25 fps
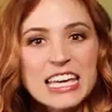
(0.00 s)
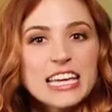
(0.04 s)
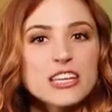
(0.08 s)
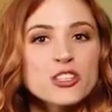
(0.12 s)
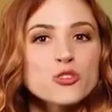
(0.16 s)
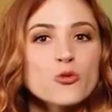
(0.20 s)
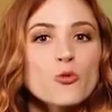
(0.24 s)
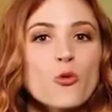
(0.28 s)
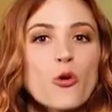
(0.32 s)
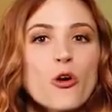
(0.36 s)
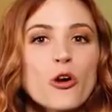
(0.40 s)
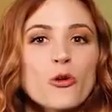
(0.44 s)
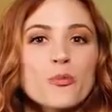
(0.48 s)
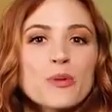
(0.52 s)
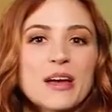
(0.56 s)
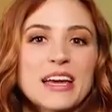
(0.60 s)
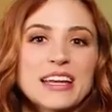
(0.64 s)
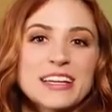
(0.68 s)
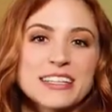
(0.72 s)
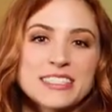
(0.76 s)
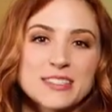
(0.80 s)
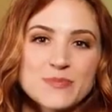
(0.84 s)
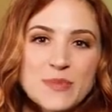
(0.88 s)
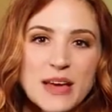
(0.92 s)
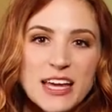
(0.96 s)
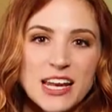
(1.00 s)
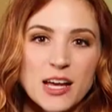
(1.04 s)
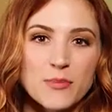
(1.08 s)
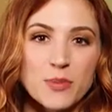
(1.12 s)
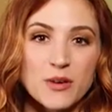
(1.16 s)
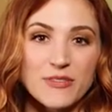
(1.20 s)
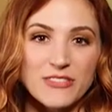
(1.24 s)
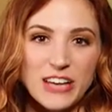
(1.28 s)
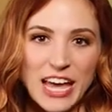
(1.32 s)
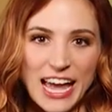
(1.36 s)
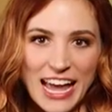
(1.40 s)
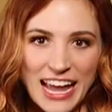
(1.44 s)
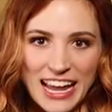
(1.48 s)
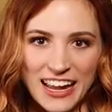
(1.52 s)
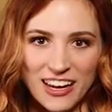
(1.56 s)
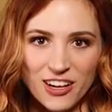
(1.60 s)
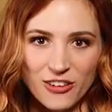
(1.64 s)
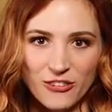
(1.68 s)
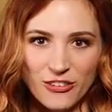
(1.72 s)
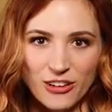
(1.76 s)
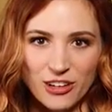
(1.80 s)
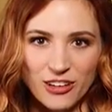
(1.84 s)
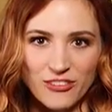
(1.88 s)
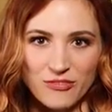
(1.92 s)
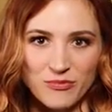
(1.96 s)
Each warband is made up of a
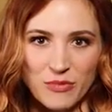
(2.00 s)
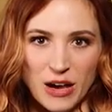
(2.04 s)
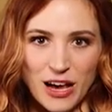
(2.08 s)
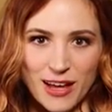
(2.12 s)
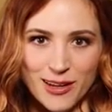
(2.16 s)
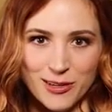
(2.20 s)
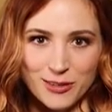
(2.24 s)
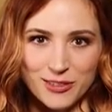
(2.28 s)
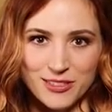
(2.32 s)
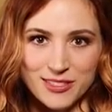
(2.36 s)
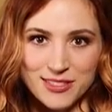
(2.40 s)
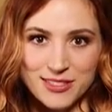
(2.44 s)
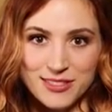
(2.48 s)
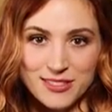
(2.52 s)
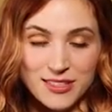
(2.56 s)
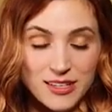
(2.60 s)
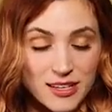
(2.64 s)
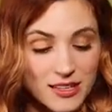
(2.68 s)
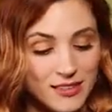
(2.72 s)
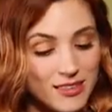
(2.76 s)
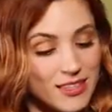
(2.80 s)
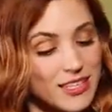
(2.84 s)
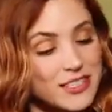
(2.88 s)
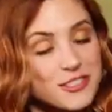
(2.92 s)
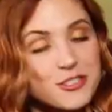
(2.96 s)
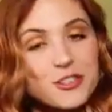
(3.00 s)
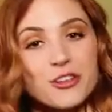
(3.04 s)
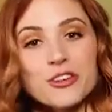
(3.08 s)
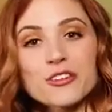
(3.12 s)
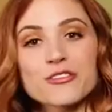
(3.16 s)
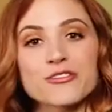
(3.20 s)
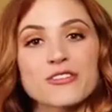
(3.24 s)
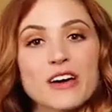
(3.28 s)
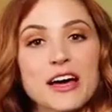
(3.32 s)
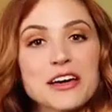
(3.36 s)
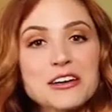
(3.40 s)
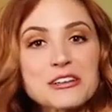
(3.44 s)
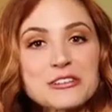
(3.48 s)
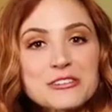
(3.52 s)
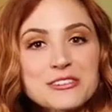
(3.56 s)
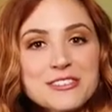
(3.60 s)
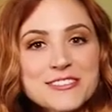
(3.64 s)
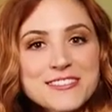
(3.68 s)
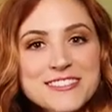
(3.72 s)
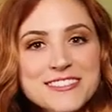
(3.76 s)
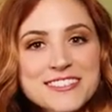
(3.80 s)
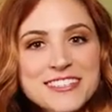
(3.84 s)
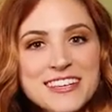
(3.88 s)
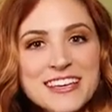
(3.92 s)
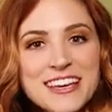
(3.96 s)
handful of models. These are your
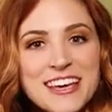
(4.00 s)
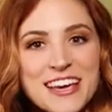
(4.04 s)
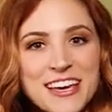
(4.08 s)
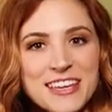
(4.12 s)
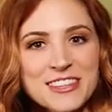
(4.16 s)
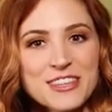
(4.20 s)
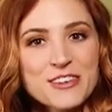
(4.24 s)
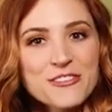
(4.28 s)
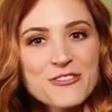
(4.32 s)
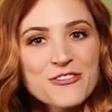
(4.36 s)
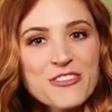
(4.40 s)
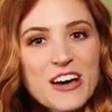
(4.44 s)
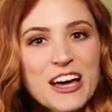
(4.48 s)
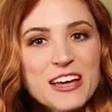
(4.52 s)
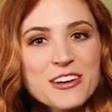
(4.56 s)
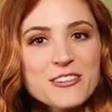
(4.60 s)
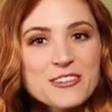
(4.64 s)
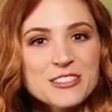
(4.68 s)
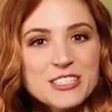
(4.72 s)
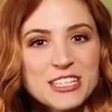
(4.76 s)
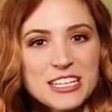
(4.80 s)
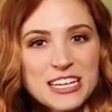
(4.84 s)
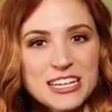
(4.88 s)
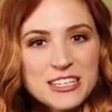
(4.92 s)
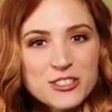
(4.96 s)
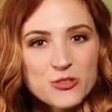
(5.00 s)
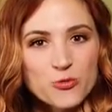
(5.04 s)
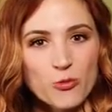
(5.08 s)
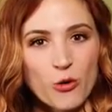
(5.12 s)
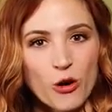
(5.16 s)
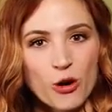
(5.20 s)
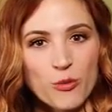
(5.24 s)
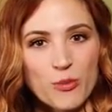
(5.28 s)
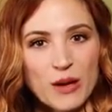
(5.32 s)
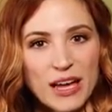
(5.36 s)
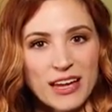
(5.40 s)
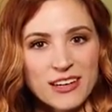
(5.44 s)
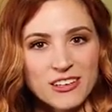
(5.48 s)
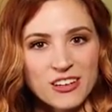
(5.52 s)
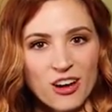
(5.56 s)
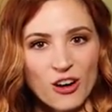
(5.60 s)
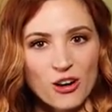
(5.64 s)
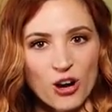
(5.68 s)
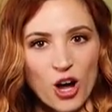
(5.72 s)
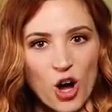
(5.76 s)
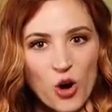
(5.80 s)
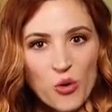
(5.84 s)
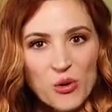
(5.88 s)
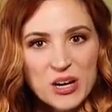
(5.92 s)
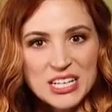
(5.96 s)
fighters. The fighters in each warband
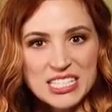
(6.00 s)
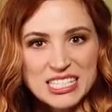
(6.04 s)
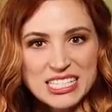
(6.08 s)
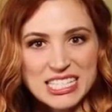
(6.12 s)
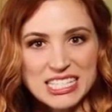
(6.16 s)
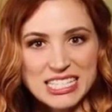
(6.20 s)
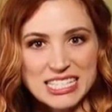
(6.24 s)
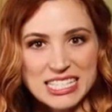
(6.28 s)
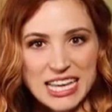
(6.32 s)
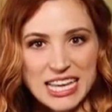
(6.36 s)
are always the